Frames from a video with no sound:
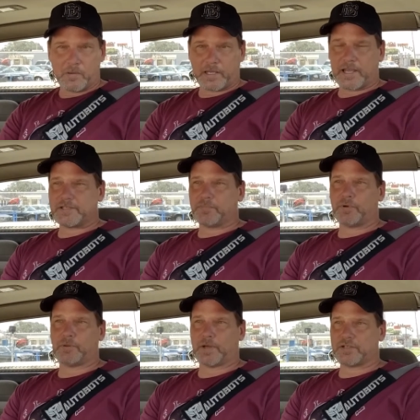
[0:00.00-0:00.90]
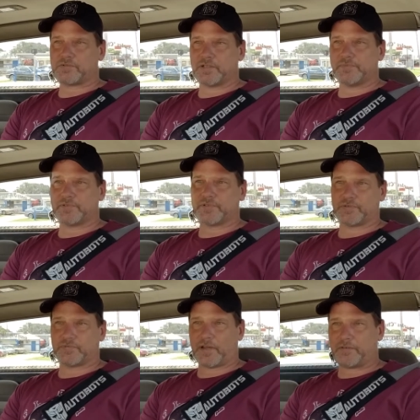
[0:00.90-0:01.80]
case in point, my dreams
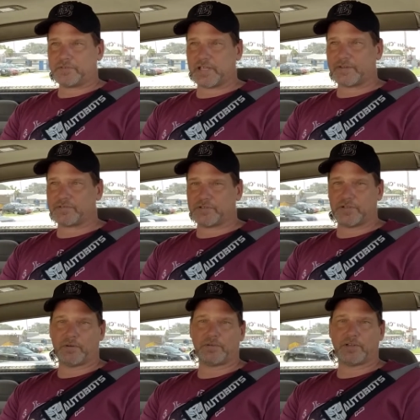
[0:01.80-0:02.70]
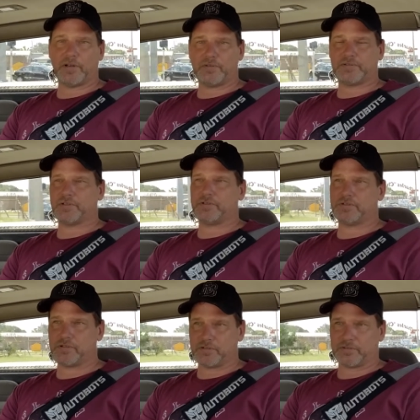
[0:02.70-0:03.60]
I was actually going to go to
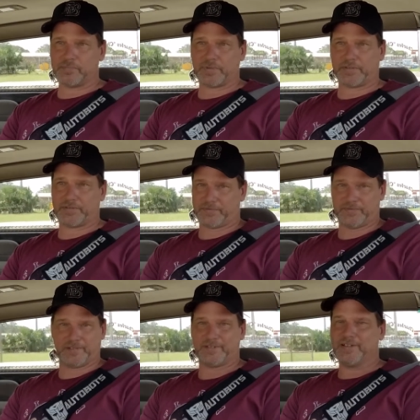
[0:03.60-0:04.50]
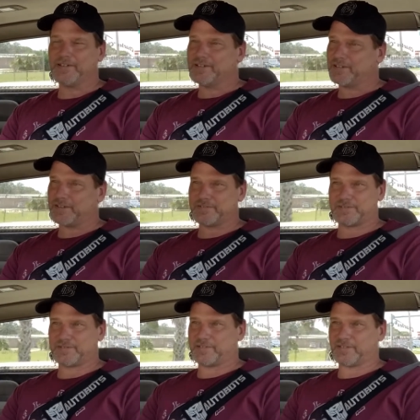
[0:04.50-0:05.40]
Junior Olympics. I was
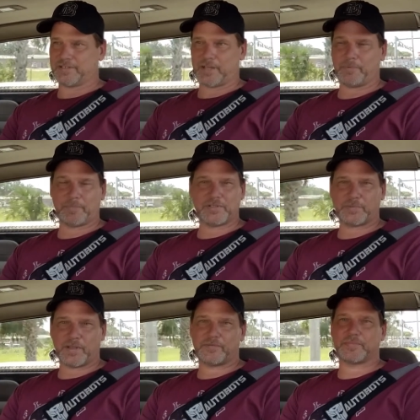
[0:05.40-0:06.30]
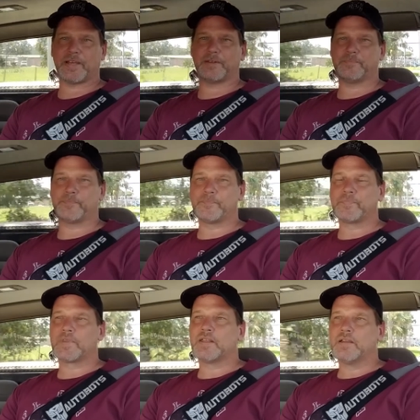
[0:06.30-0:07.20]
a couple months away from that.
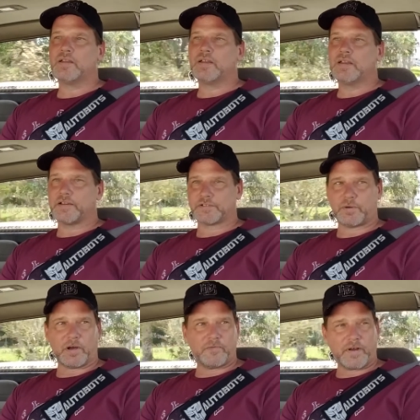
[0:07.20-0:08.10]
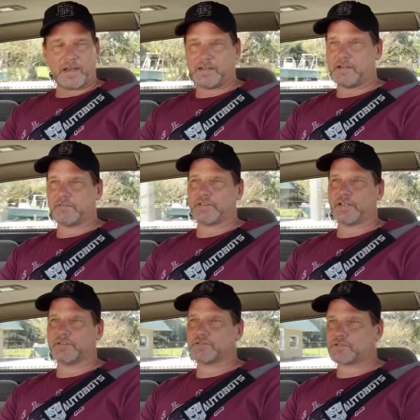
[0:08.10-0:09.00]
I was qualified and
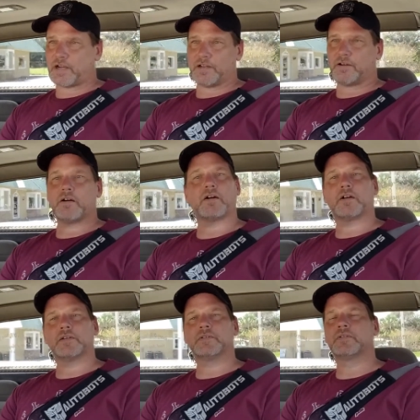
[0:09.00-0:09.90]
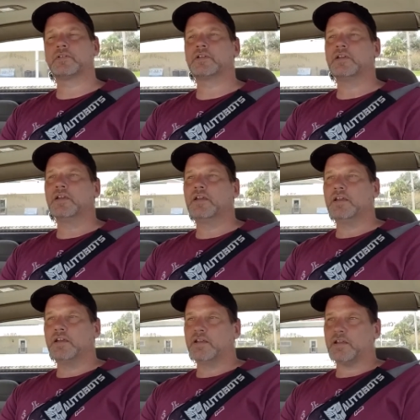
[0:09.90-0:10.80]
everything. I was training hard.
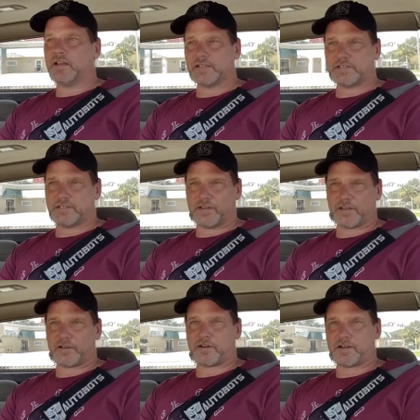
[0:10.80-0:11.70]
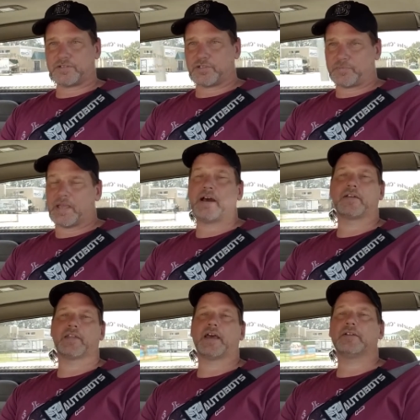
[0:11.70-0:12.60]
And next thing you know, that car took me
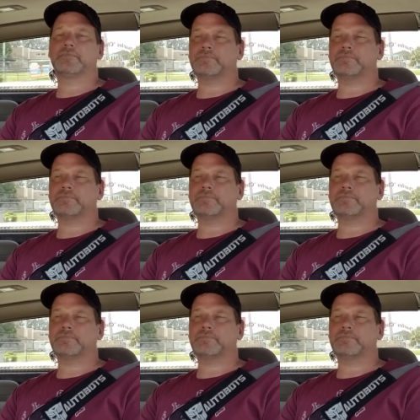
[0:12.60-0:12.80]
out of that.